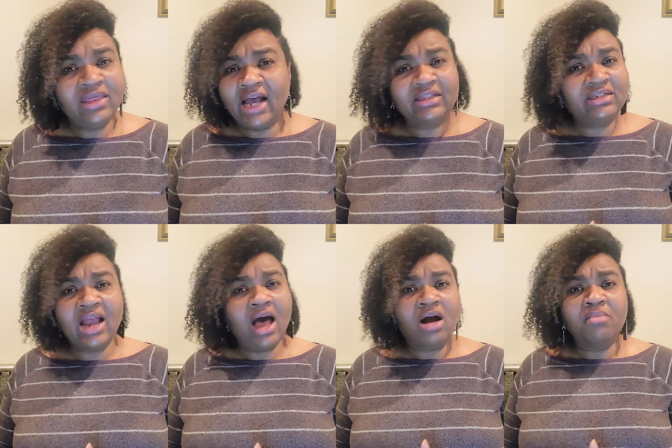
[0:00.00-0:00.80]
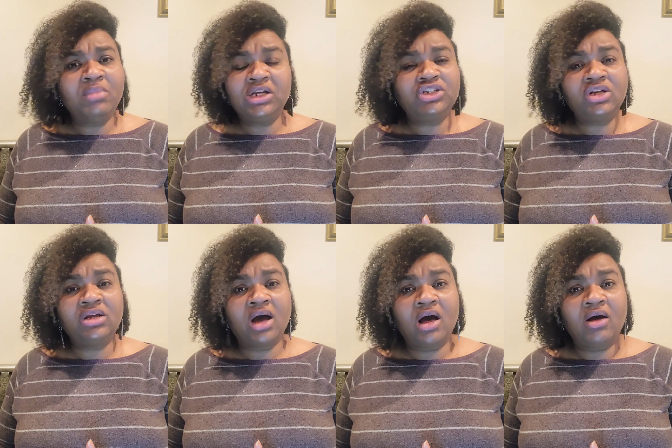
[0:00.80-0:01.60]
That's not our
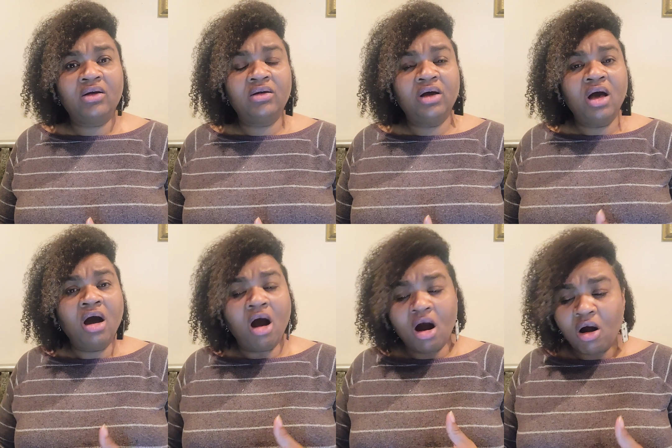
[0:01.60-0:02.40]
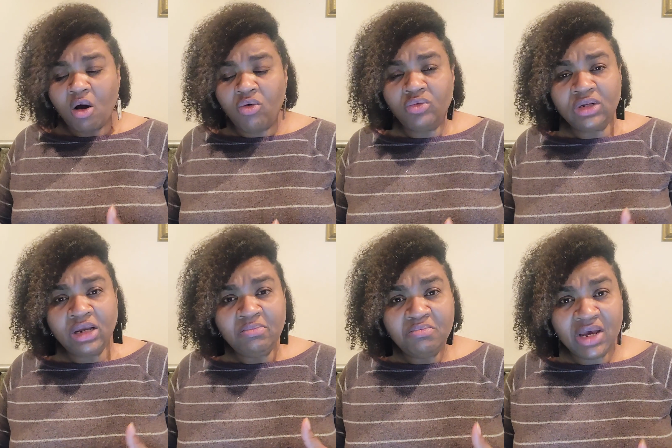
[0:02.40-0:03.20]
mission, y'all. Our
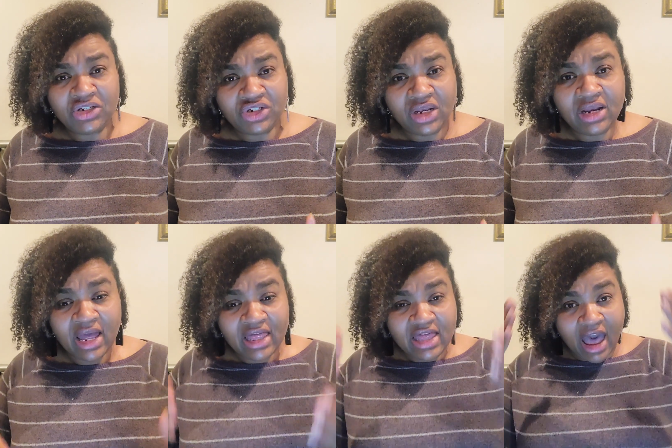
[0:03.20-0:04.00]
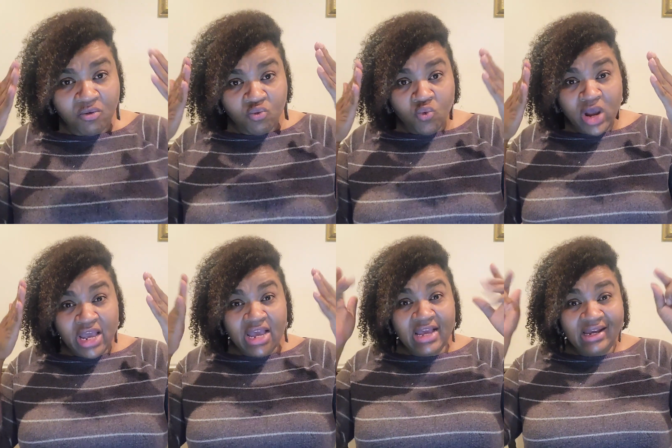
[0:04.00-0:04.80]
only mission that
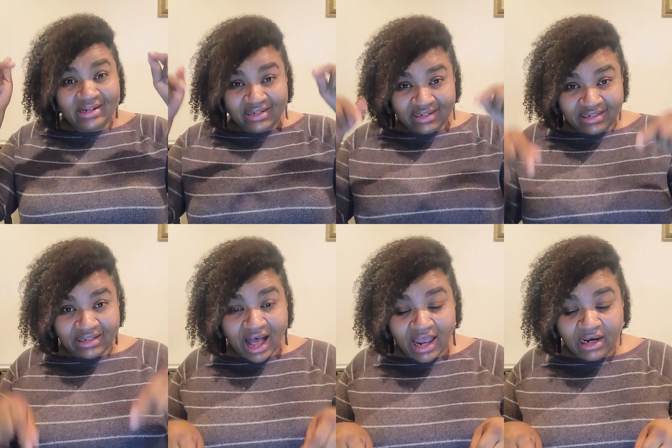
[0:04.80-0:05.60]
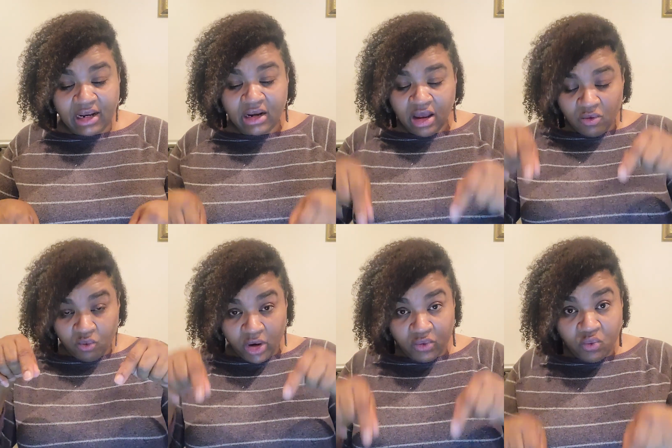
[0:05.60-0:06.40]
we decided
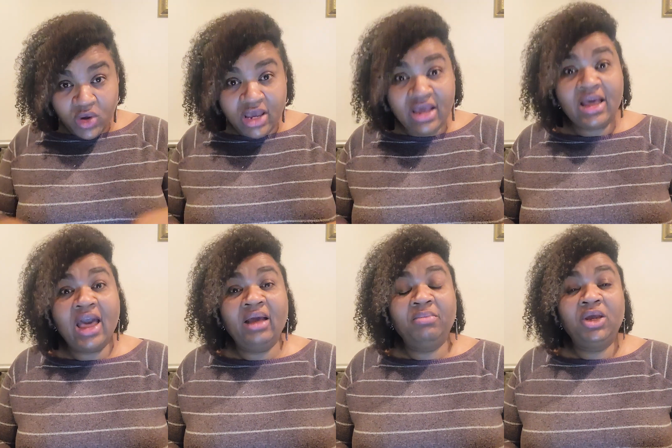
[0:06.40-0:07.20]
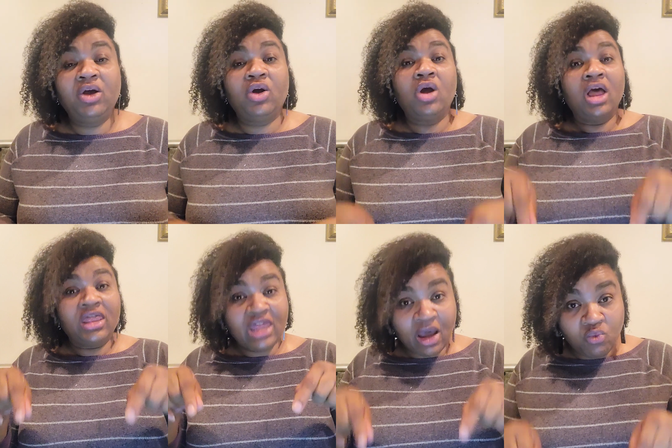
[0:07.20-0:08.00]
when we came here
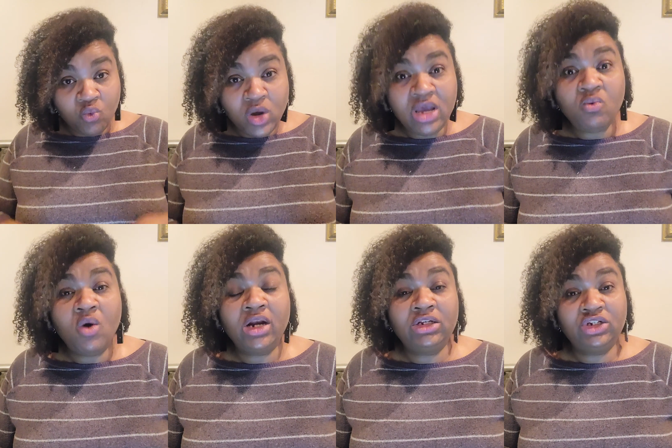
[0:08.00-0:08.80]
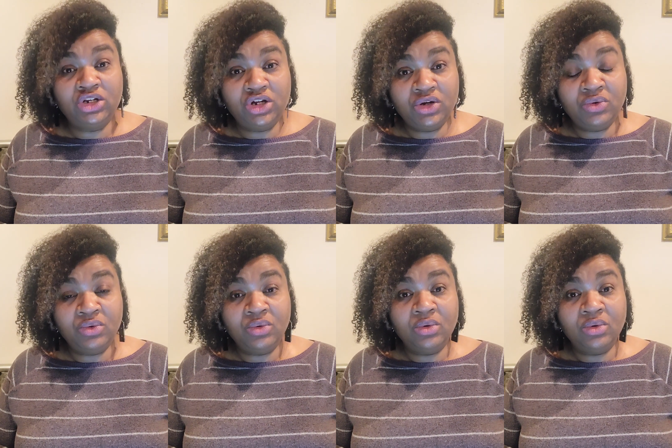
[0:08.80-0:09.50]
that we wanted to do